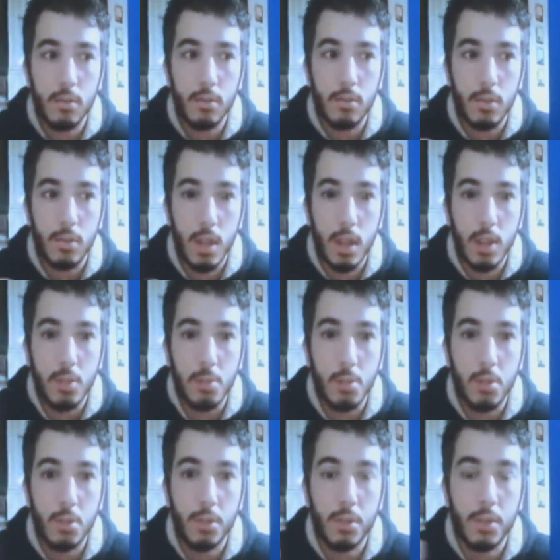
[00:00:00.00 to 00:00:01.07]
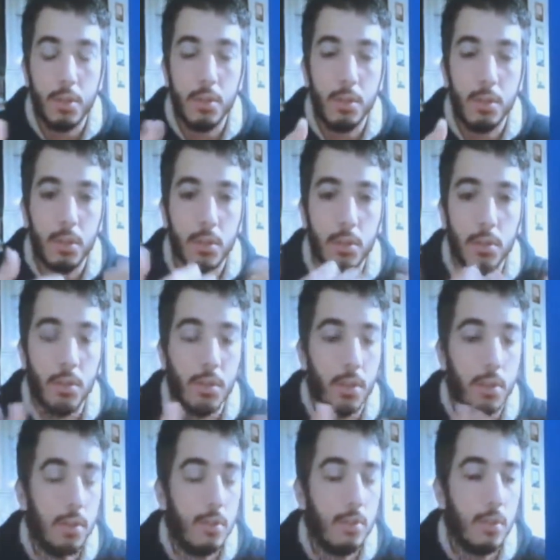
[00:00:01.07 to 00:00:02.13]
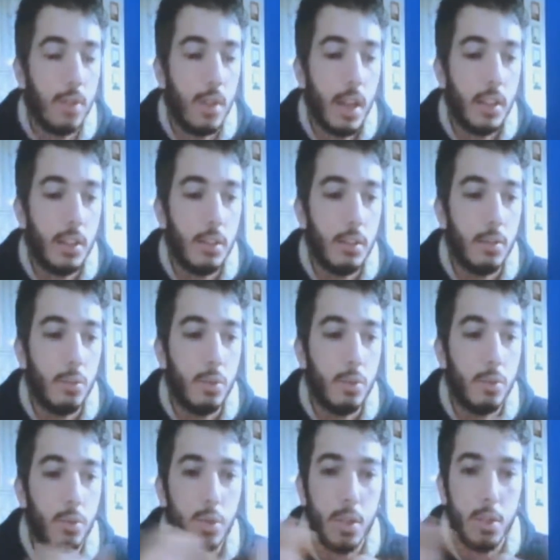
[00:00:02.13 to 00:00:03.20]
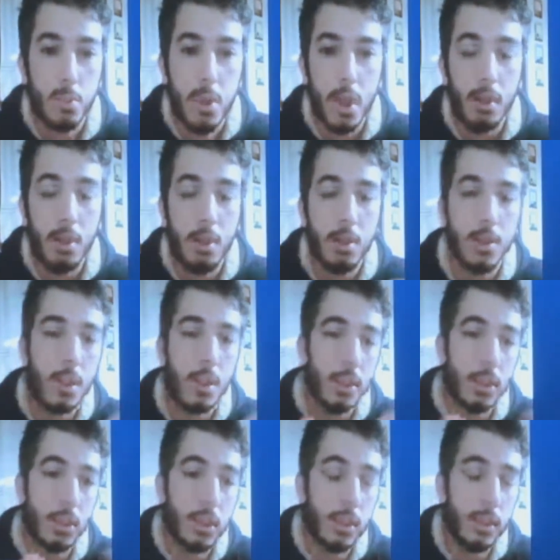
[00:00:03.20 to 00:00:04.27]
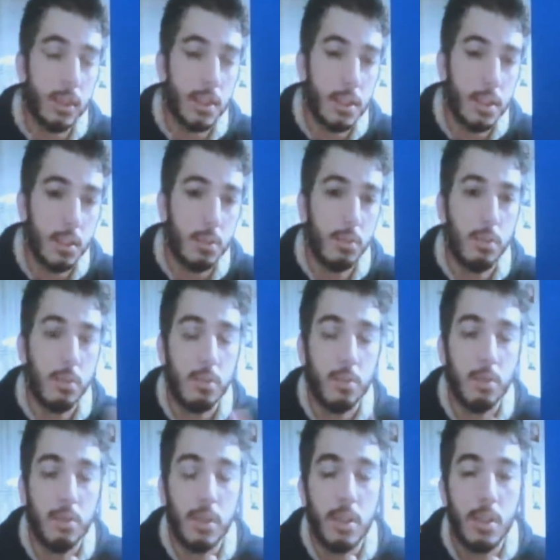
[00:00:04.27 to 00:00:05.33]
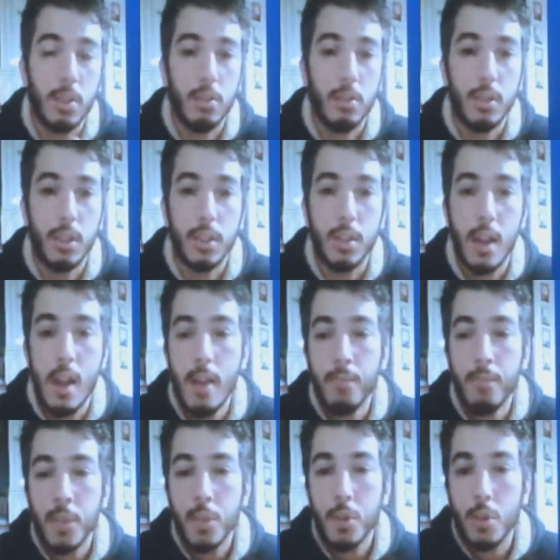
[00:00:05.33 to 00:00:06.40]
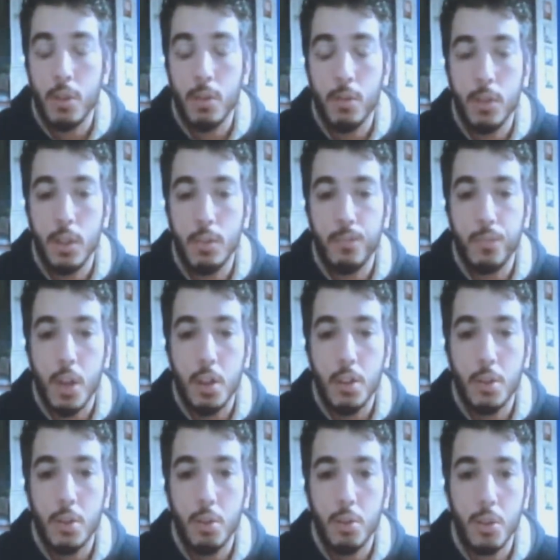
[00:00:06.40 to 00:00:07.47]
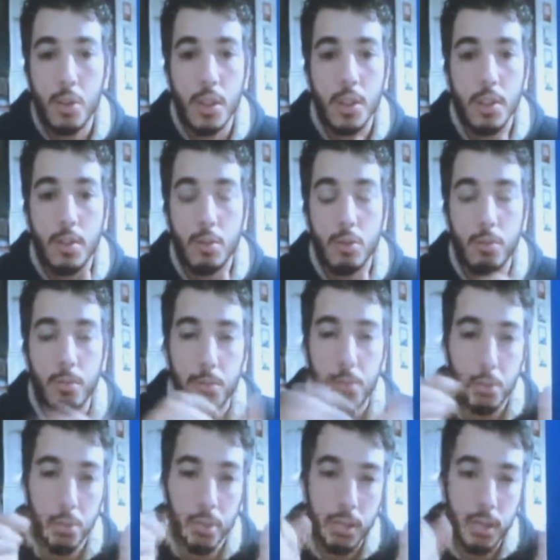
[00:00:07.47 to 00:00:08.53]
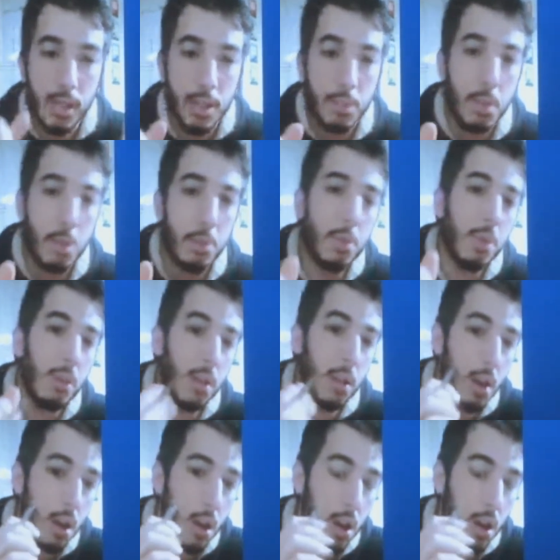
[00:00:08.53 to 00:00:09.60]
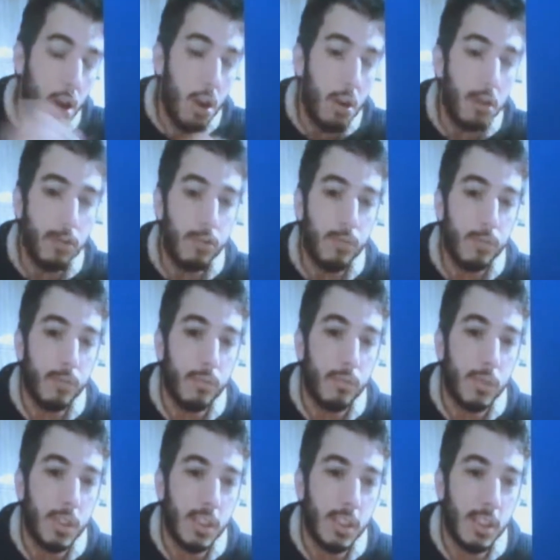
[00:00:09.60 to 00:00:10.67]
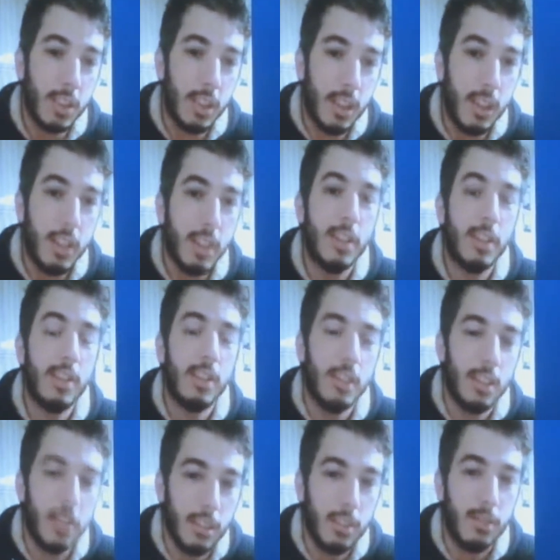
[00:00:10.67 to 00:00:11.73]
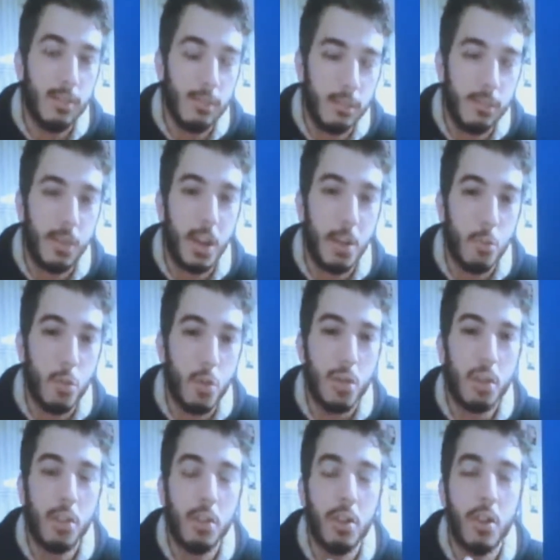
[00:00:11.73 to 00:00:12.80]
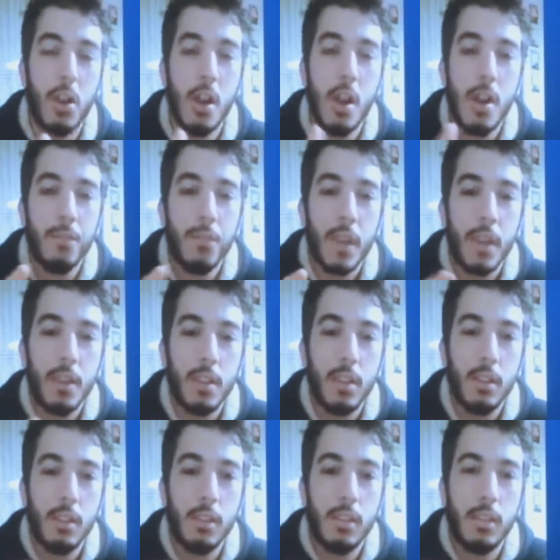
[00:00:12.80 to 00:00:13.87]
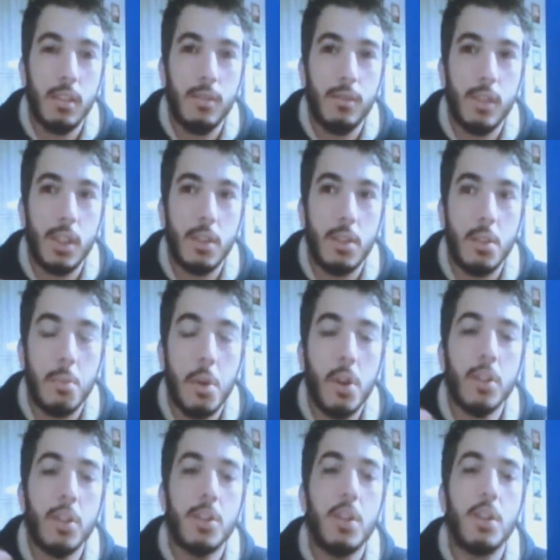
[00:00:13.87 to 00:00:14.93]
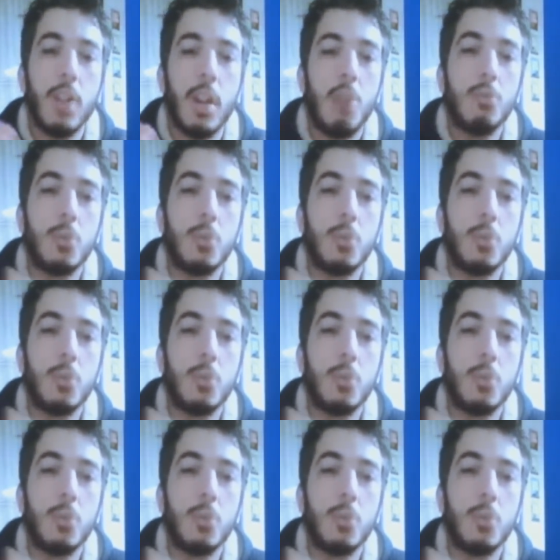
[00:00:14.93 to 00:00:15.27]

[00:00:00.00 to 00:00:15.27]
taking the boats, you know, and heading to the smugglers and taking the sea to Italy or Greece. So if the only solution is to put these people on the legal framework, you know, the point is not how to